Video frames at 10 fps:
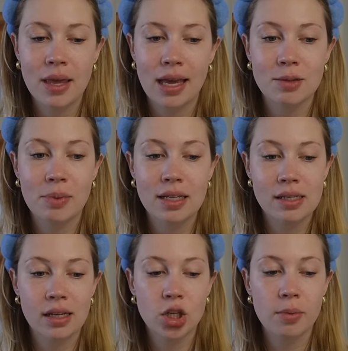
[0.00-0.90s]
He has been
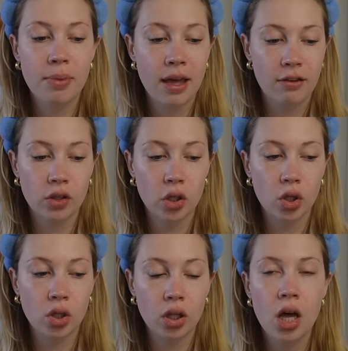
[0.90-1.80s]
such a
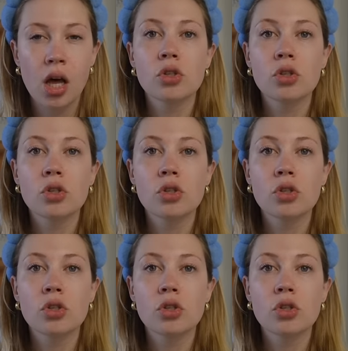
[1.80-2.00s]
pivotal